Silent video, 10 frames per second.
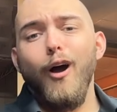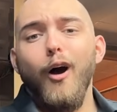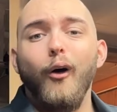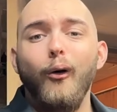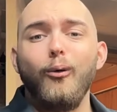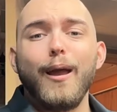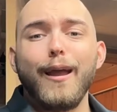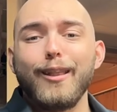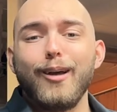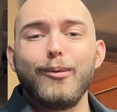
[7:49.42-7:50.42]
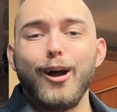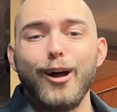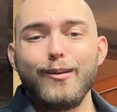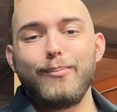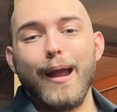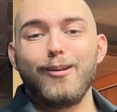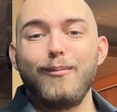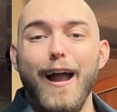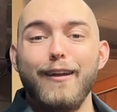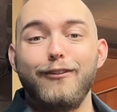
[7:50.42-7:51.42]
oh man, let me unpair
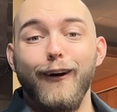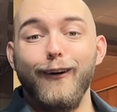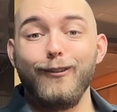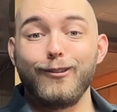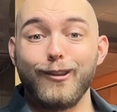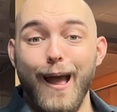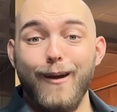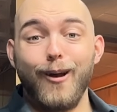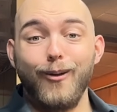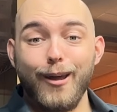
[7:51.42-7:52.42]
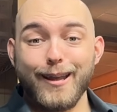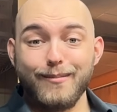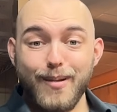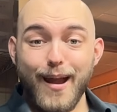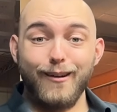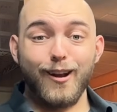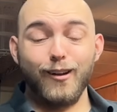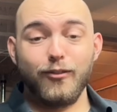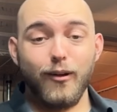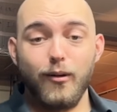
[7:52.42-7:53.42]
my phone so that way we can pair your
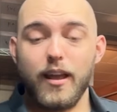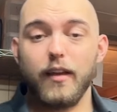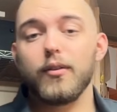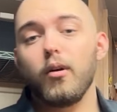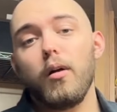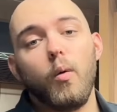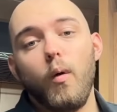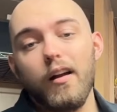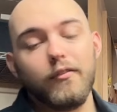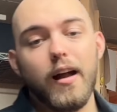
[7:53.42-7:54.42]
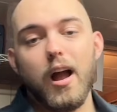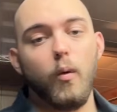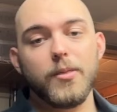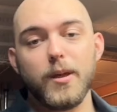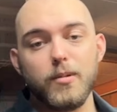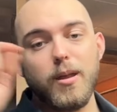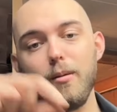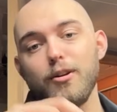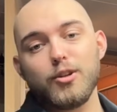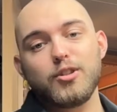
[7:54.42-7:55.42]
phone. If they're on the Wi-Fi, I want them to be able
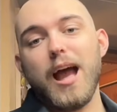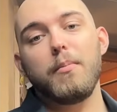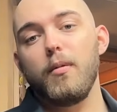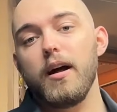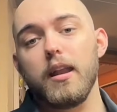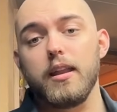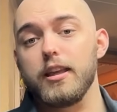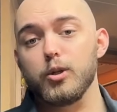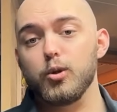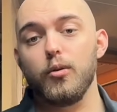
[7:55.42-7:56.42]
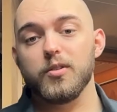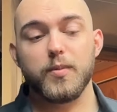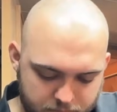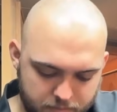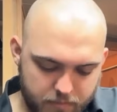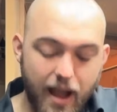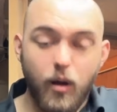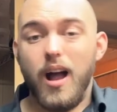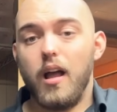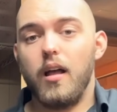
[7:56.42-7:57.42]
to just tap a button and control the speaker.
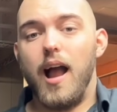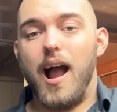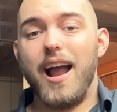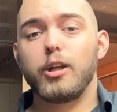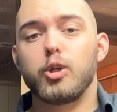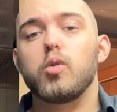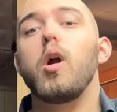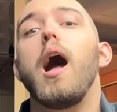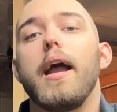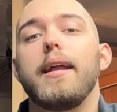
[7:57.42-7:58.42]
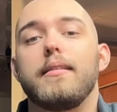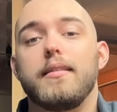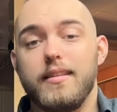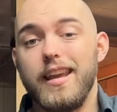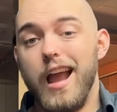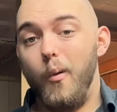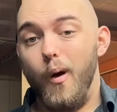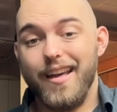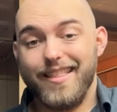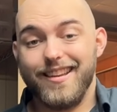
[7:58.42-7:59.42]
Now, I tried to
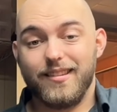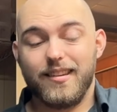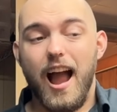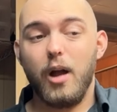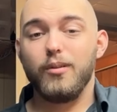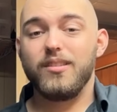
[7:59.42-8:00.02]
DIY this. I was